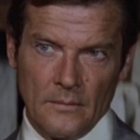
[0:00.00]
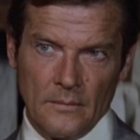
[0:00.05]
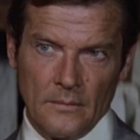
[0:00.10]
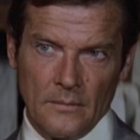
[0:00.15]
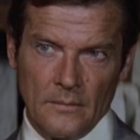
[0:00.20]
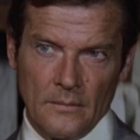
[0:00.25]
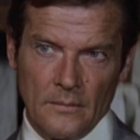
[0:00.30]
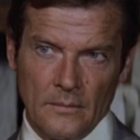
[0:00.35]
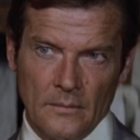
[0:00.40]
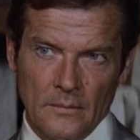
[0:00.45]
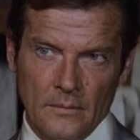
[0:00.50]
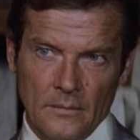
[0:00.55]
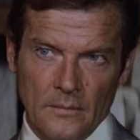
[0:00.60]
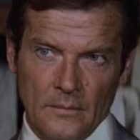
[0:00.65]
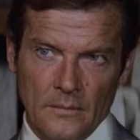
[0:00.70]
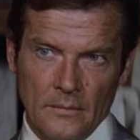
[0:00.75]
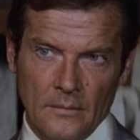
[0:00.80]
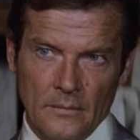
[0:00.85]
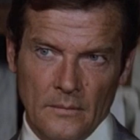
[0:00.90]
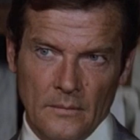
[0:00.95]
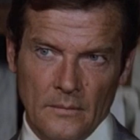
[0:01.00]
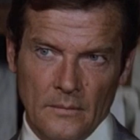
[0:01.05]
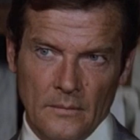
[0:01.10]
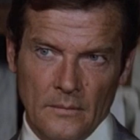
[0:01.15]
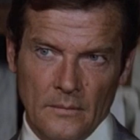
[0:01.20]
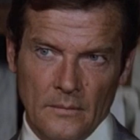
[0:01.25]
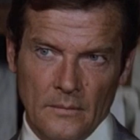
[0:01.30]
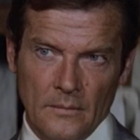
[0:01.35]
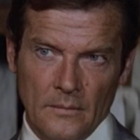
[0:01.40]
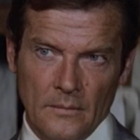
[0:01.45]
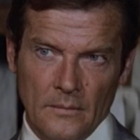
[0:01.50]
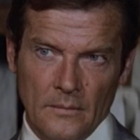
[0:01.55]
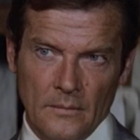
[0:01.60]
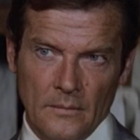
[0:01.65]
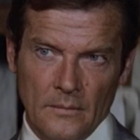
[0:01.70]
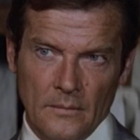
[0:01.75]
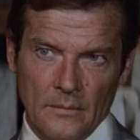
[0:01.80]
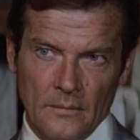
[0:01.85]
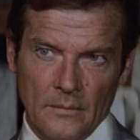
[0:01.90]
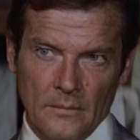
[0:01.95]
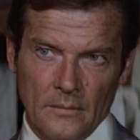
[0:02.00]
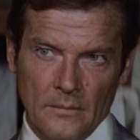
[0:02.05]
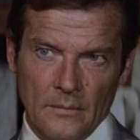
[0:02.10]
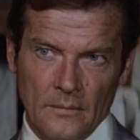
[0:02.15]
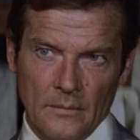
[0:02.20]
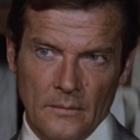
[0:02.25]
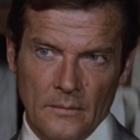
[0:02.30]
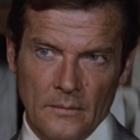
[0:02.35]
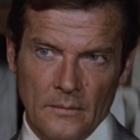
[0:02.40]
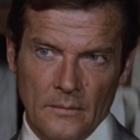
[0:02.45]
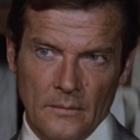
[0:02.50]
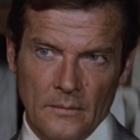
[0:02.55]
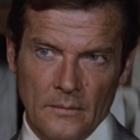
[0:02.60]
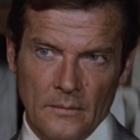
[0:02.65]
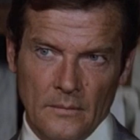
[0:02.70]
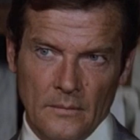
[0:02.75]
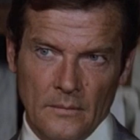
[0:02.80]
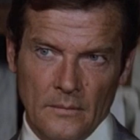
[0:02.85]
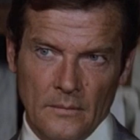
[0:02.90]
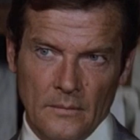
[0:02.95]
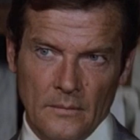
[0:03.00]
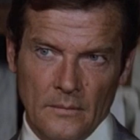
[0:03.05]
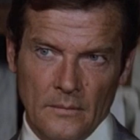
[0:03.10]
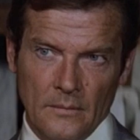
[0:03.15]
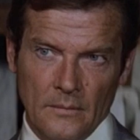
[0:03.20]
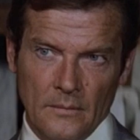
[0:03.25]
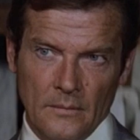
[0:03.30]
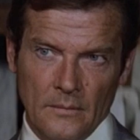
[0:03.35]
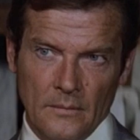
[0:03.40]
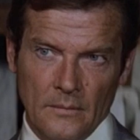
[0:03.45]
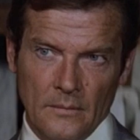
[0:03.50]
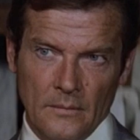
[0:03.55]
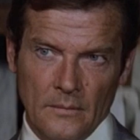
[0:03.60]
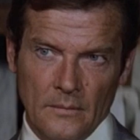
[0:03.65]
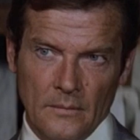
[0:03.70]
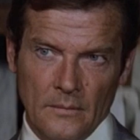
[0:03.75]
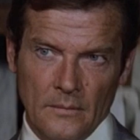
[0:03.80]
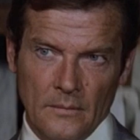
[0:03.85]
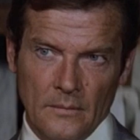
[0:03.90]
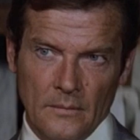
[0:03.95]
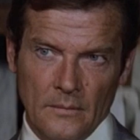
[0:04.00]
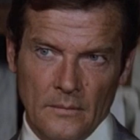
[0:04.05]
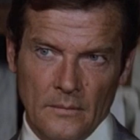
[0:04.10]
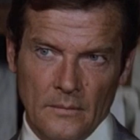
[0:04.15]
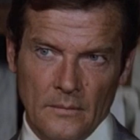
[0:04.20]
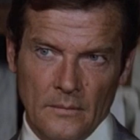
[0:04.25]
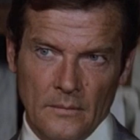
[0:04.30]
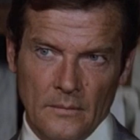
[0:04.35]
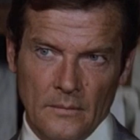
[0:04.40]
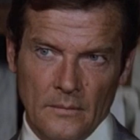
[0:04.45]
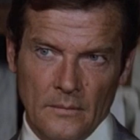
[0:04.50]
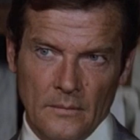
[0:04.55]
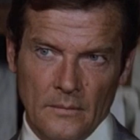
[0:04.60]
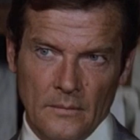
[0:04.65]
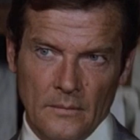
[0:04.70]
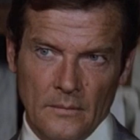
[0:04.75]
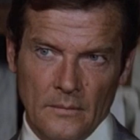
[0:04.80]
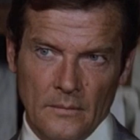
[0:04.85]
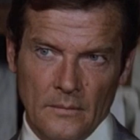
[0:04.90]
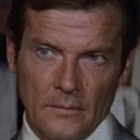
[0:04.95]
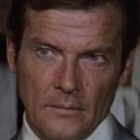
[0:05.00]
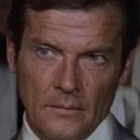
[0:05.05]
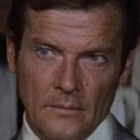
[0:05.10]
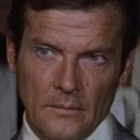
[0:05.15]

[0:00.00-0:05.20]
[no speech]